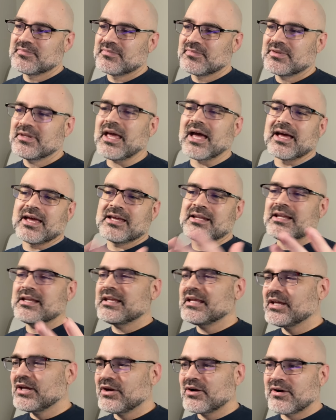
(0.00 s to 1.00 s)
Yeah, and then
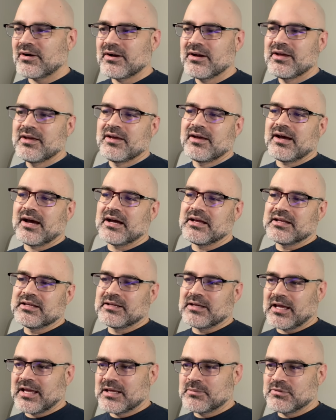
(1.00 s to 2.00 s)
here I
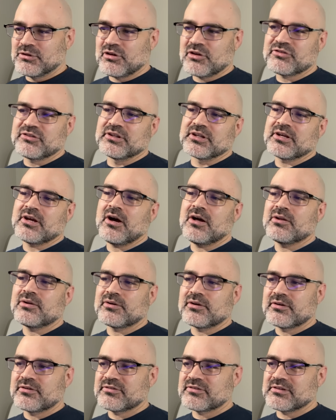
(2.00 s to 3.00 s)
am adjusting the
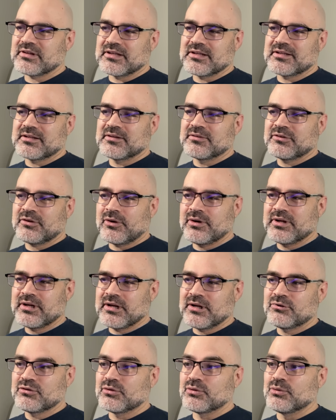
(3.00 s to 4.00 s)
colors, turning it
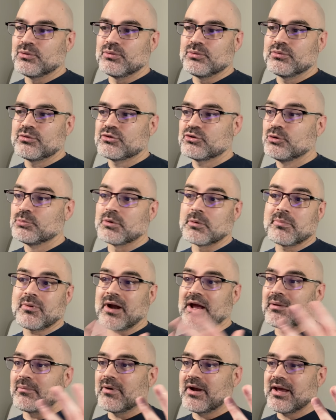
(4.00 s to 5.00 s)
into super
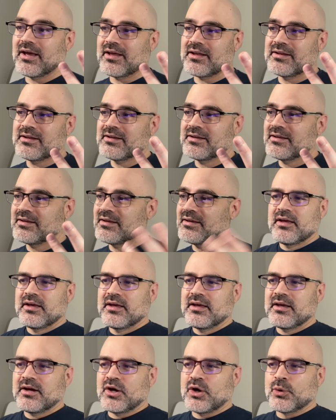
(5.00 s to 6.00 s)
bright red.
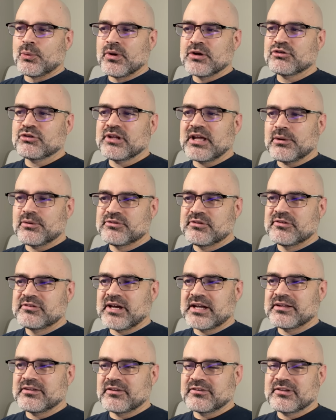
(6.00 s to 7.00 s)
Originally, I was
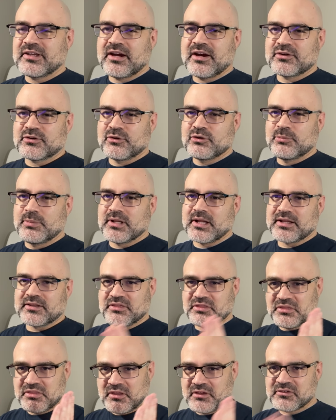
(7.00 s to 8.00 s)
designing this character to be
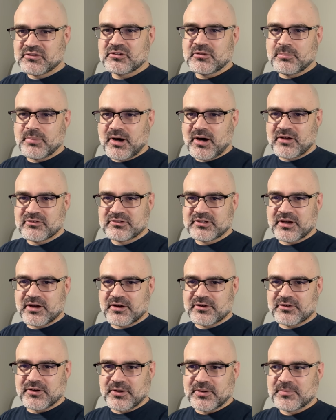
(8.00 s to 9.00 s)
like, this is a boss
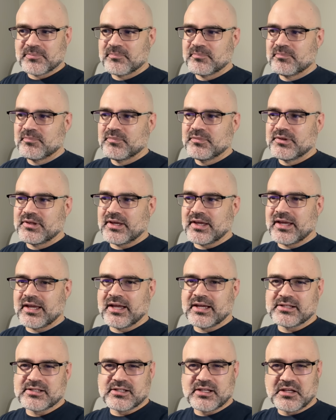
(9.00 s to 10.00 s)
character.
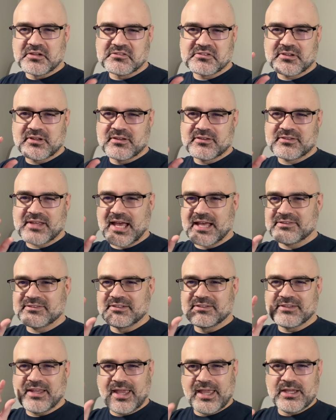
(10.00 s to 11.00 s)
And it has
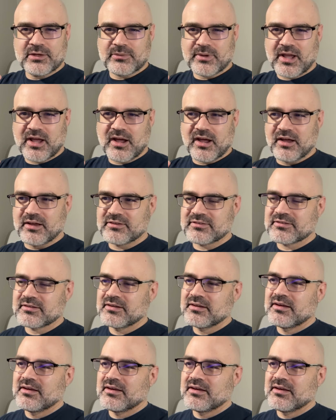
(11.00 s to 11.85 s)
these angry eyes.